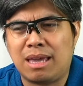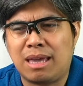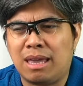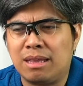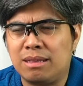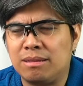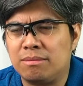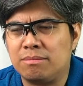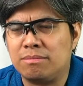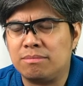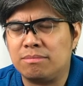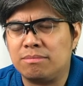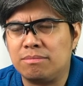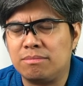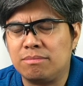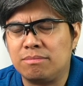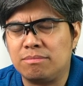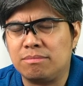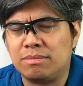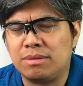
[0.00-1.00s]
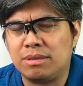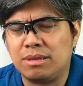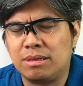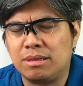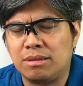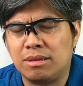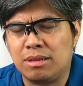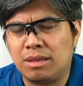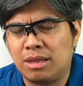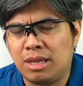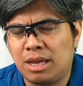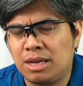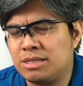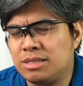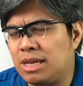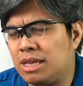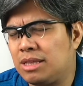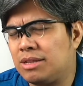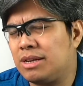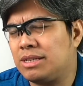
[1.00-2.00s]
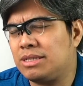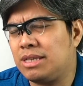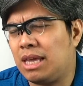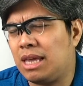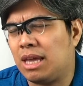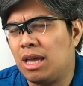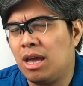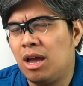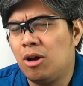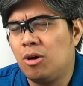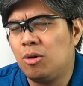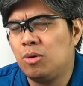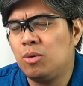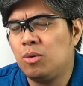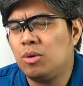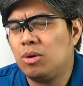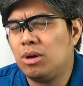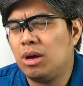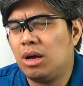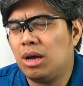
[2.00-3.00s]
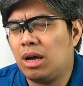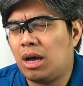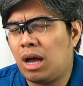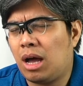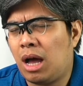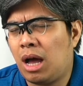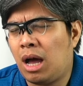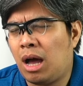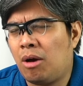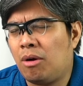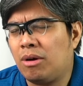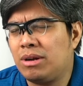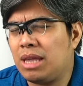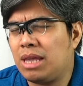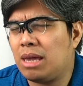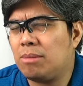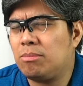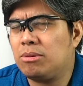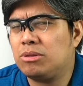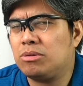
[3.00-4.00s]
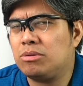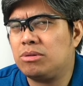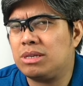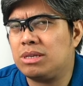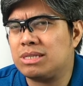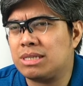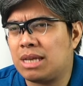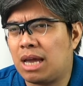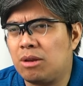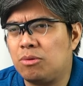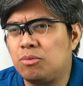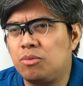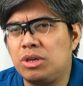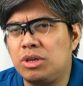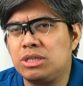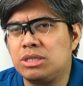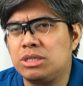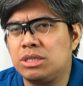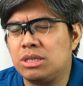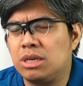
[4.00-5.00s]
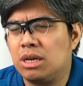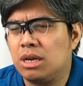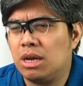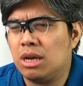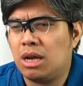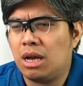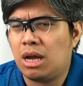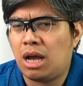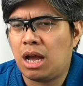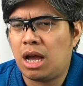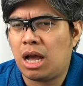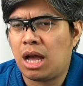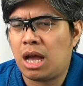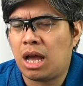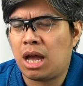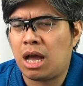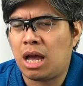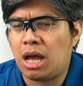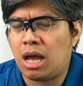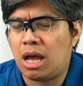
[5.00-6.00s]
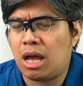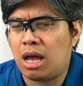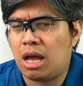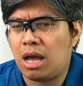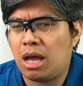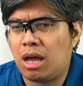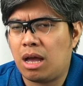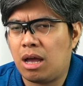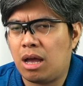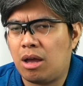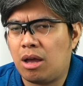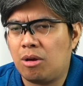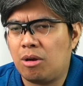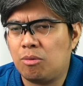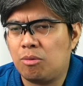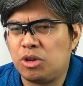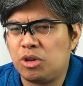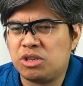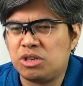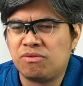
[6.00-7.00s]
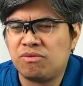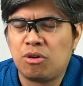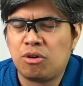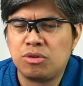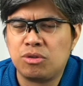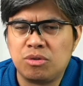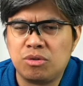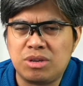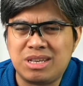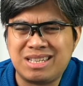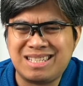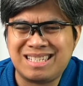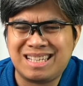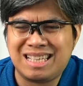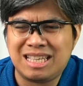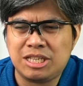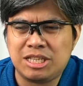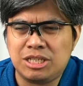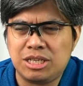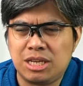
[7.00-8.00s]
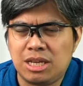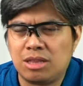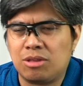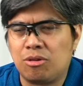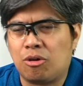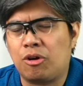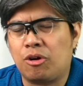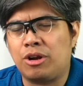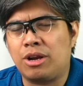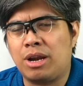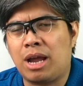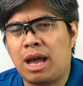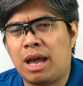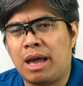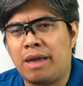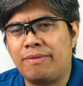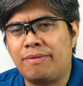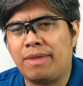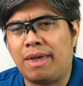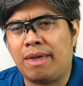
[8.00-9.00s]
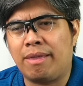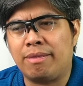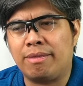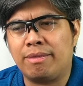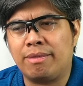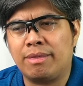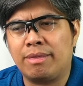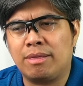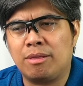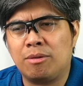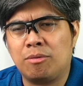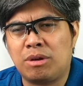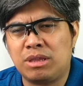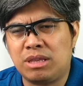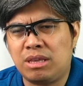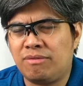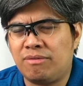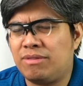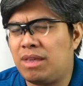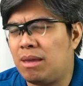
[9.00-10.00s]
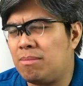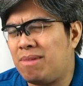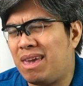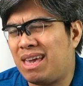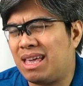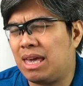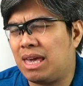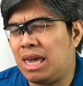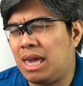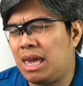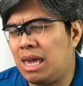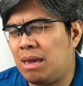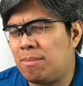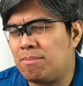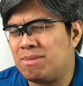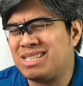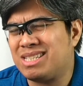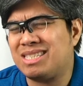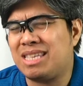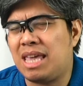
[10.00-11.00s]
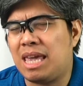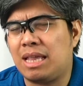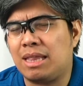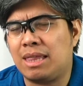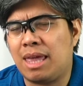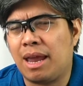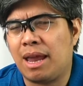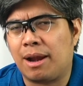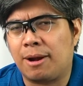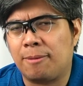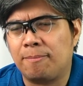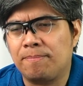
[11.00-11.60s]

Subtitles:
And here's the interesting, how are they able to decide which photo is legit or not, and what if they make a mistake there?